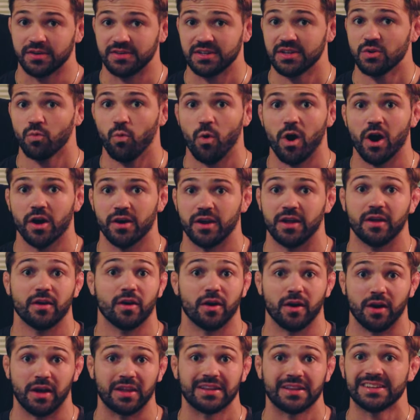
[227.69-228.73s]
D1
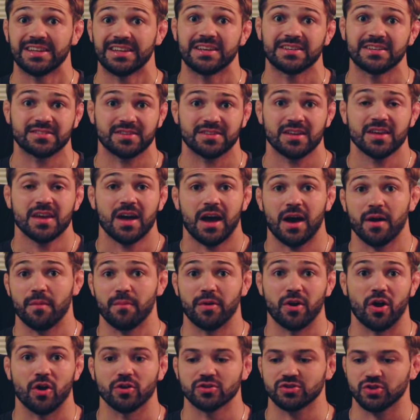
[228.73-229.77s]
at least,
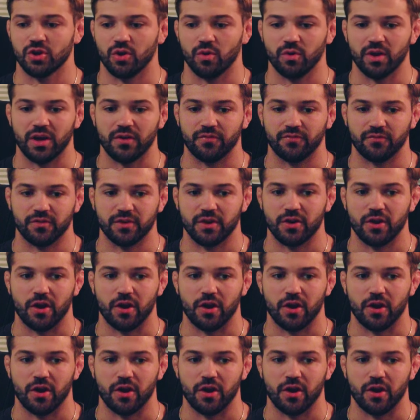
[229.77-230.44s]
but also if,